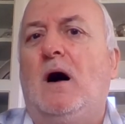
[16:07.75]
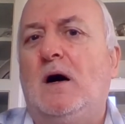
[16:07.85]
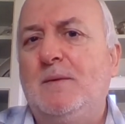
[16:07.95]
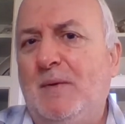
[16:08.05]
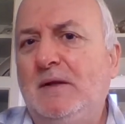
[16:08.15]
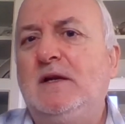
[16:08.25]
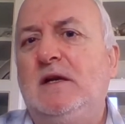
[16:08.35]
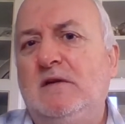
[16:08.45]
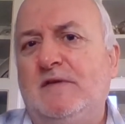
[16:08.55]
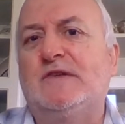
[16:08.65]
I
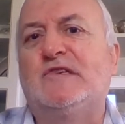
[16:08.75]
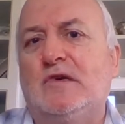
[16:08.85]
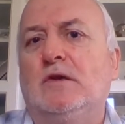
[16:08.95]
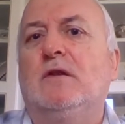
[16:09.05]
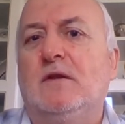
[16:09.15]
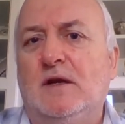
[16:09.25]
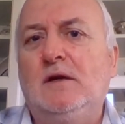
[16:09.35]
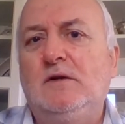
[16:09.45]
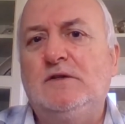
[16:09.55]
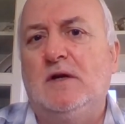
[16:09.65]
believe in certain
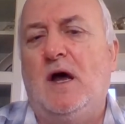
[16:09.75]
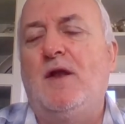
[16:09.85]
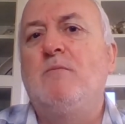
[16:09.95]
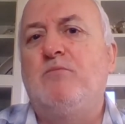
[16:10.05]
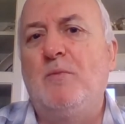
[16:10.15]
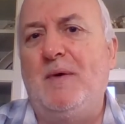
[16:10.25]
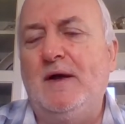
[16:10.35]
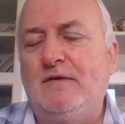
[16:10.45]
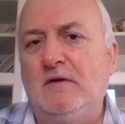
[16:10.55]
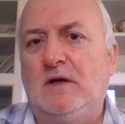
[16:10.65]
things and I'm
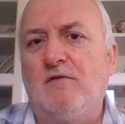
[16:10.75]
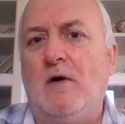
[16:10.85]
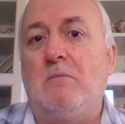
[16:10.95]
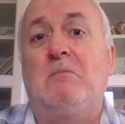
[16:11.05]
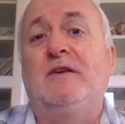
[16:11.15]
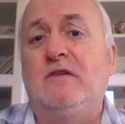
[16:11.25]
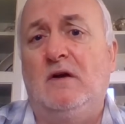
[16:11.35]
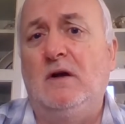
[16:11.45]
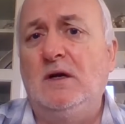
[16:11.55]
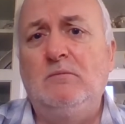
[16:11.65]
prepared to give up my
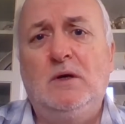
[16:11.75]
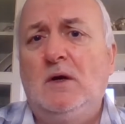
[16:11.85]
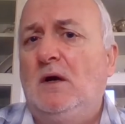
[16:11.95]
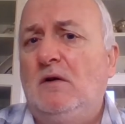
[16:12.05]
time,